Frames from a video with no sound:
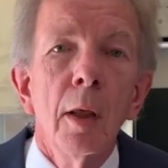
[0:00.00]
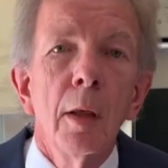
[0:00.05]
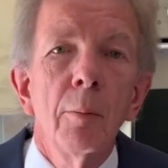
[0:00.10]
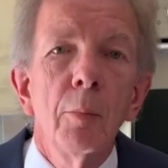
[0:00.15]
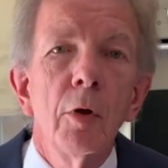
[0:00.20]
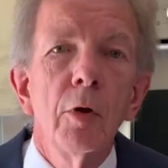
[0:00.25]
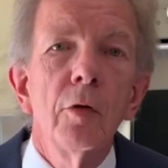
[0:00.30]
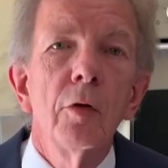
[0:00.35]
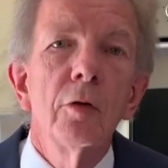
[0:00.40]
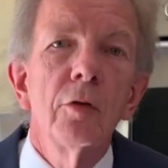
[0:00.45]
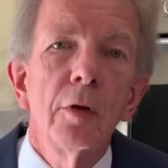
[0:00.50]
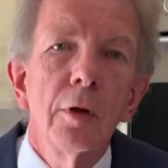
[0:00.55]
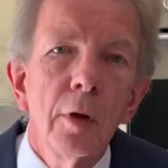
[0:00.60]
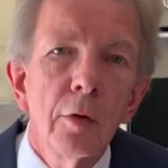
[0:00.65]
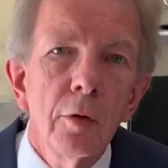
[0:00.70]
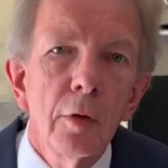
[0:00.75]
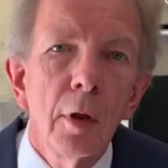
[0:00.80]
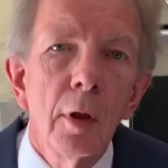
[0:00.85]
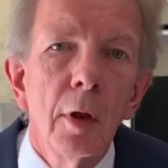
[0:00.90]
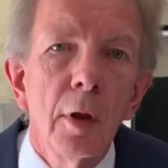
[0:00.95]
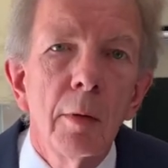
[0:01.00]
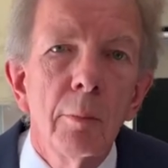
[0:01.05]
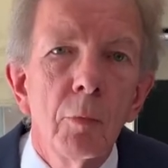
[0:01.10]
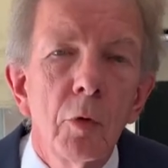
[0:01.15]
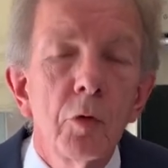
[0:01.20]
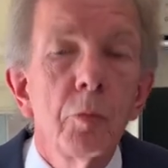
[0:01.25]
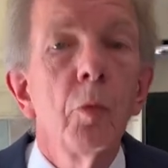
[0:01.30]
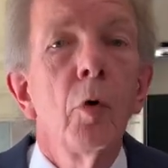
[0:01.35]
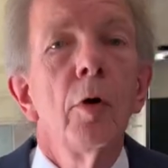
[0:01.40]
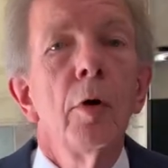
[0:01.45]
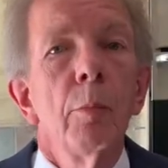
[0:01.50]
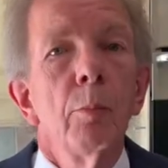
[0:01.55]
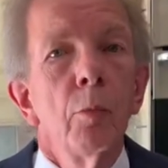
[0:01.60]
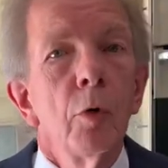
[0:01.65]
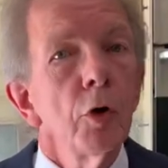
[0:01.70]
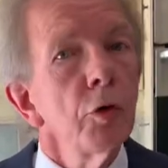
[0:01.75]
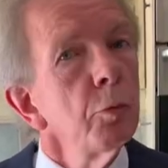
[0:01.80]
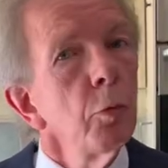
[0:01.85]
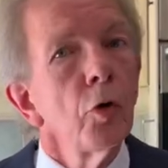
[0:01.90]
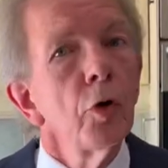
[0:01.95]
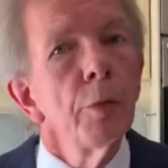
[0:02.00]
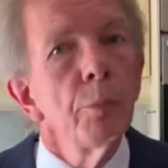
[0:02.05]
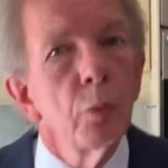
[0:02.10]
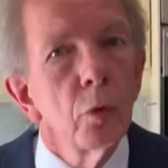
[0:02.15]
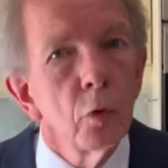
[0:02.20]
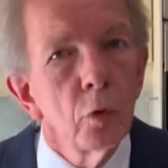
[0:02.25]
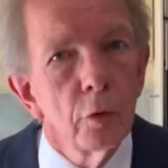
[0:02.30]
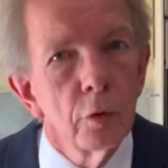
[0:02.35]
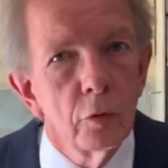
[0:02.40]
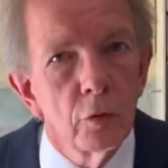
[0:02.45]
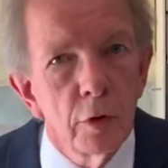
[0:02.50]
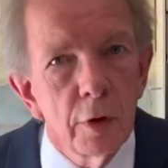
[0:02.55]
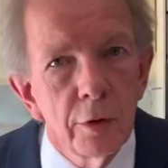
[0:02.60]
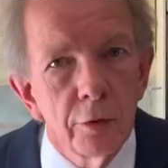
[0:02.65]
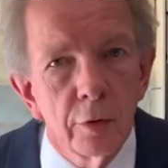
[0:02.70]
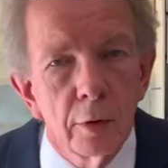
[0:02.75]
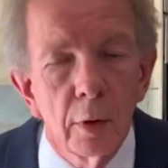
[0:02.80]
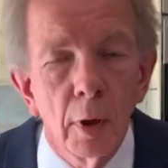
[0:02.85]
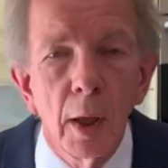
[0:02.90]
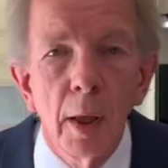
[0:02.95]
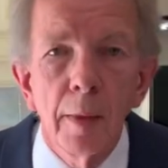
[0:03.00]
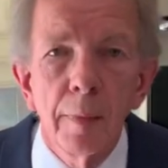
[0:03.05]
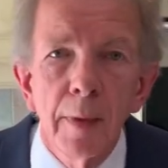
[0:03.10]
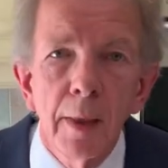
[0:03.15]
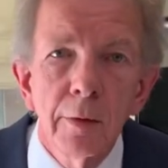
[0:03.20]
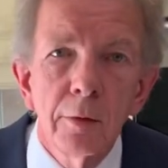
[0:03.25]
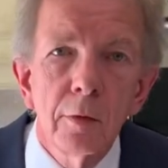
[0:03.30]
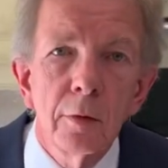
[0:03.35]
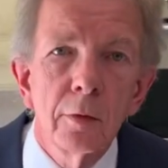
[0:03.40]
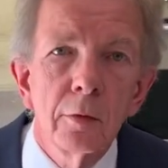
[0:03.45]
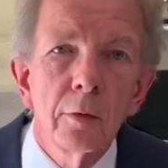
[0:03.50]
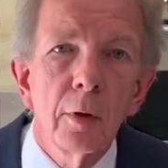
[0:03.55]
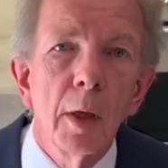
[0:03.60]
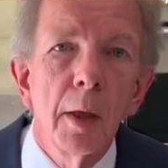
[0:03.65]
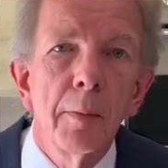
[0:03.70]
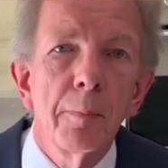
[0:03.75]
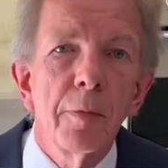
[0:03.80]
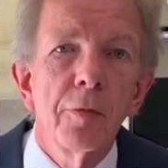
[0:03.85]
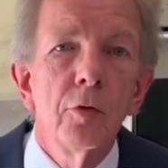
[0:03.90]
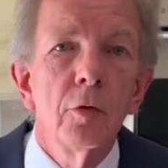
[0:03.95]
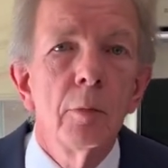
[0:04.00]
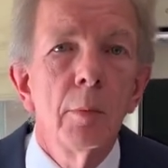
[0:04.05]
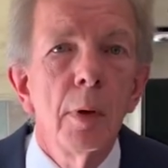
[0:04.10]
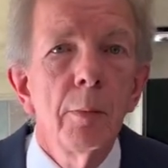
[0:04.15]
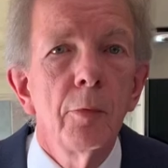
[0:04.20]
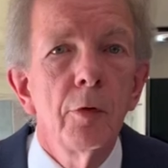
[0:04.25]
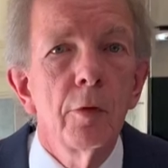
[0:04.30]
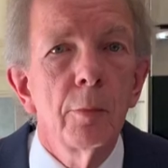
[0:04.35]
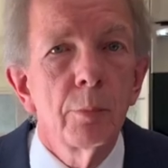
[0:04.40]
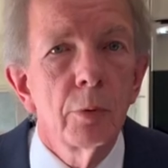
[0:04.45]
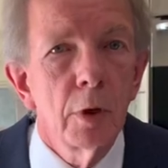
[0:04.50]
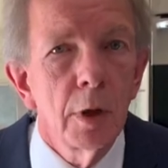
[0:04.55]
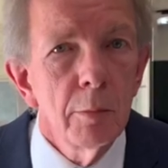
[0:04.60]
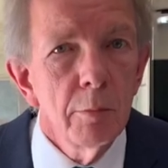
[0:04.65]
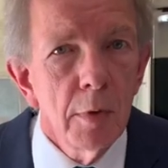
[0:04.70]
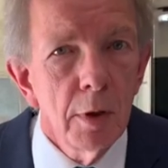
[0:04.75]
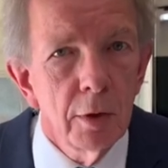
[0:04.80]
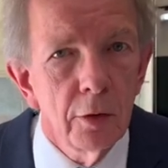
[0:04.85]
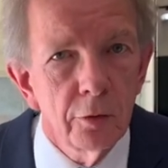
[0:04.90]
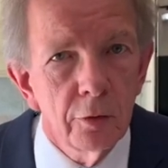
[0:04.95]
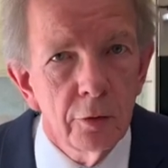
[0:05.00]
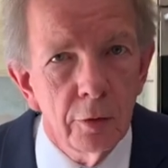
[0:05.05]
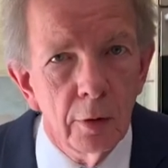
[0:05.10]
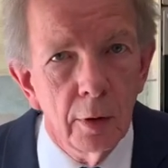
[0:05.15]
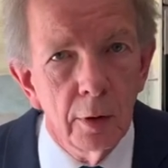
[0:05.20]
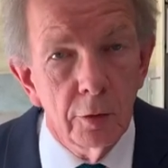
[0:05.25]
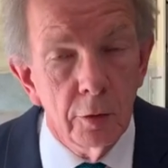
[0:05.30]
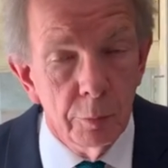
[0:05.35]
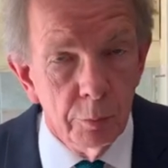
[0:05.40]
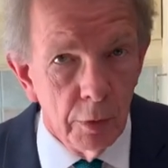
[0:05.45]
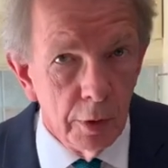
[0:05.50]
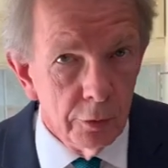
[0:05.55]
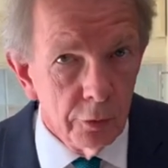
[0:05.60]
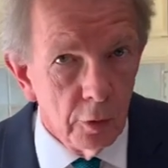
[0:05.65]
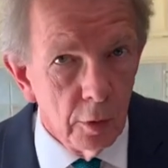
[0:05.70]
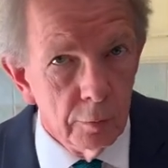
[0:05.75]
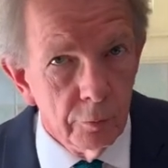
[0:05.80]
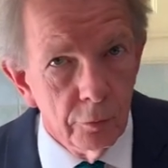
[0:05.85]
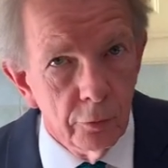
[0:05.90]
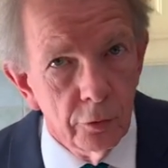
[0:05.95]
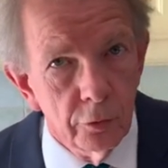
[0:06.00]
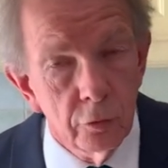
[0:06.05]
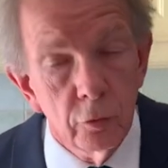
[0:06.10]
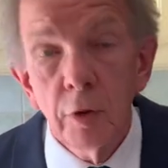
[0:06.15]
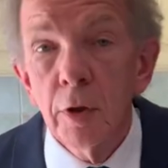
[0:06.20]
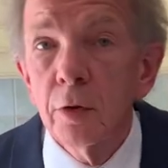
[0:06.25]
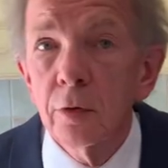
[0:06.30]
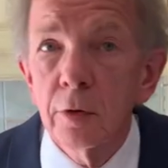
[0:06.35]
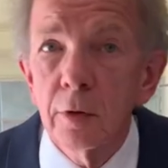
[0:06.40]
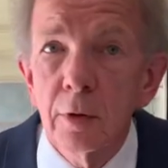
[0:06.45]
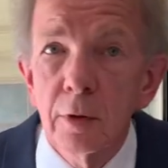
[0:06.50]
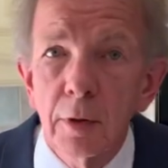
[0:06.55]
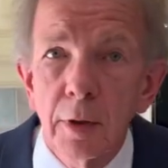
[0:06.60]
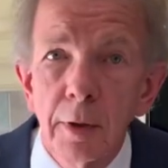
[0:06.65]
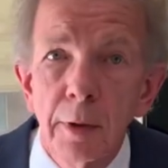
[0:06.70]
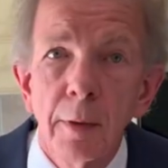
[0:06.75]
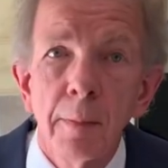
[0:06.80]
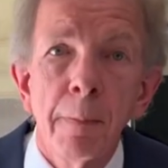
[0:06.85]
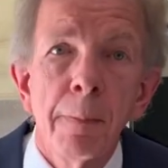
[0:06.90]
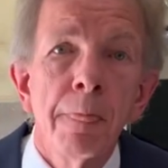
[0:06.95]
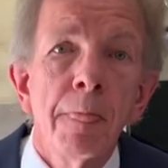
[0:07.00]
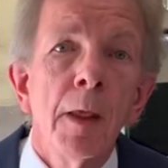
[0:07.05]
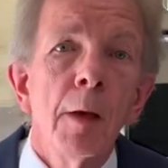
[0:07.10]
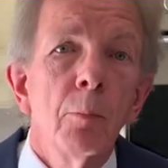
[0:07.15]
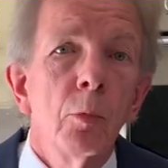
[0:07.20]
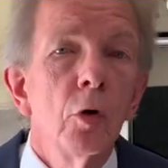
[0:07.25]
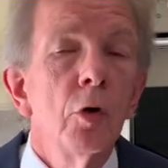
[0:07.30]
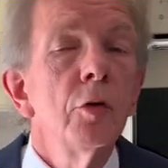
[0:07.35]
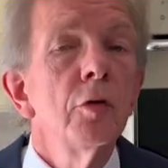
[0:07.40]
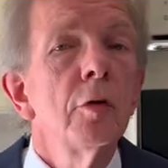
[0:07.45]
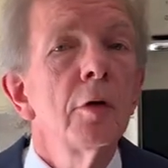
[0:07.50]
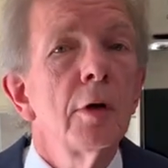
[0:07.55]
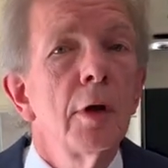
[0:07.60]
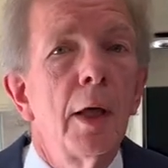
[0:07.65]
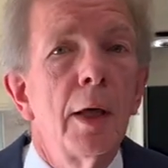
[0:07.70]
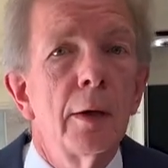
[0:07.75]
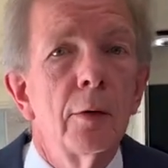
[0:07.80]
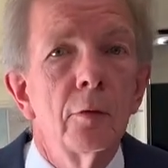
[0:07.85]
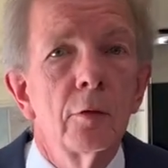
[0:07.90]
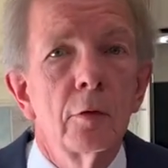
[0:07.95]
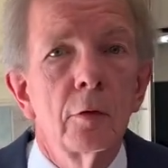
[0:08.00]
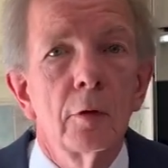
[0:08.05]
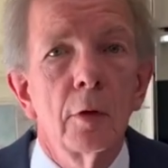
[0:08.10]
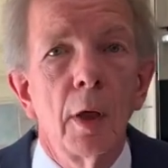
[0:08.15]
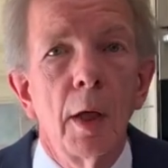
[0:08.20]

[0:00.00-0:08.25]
But there's another much more important reason, and that is, if you remember, the Prime Minister at the press conference recently pointed out